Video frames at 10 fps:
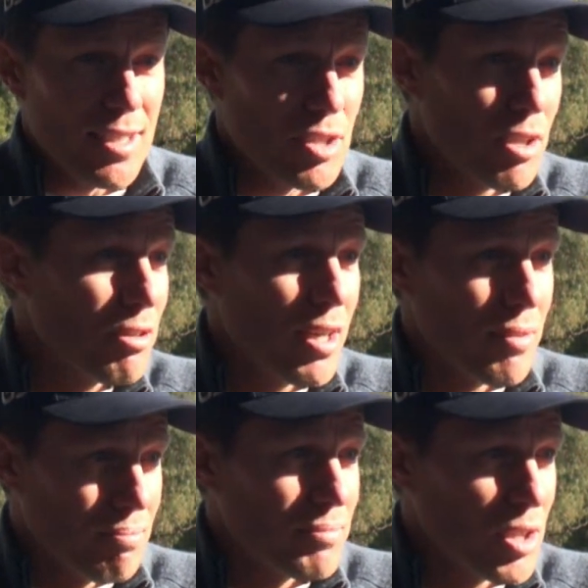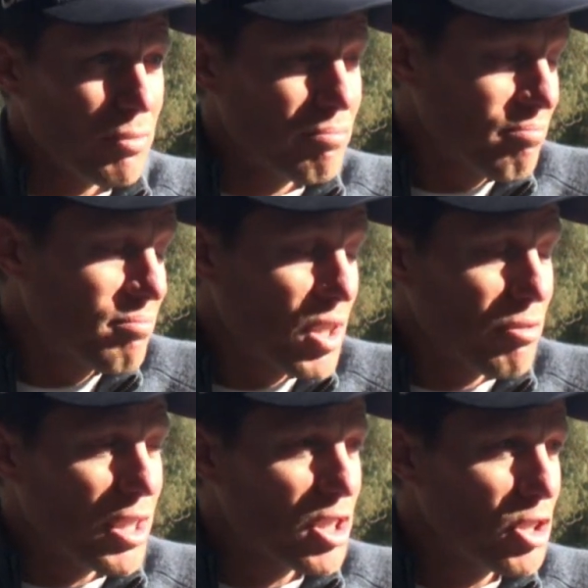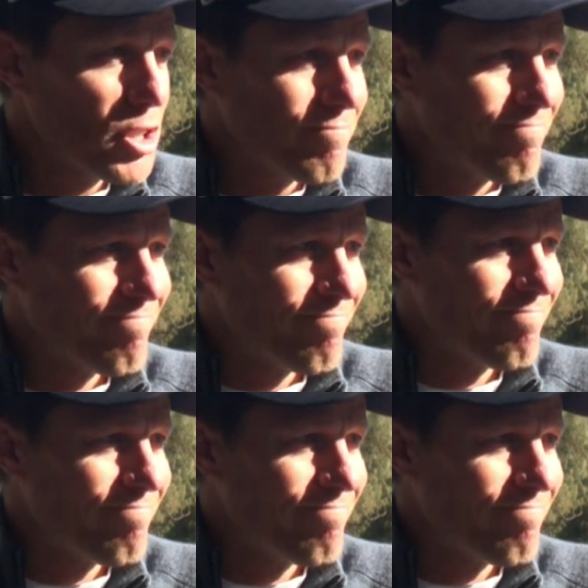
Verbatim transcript: and so far so so far so good.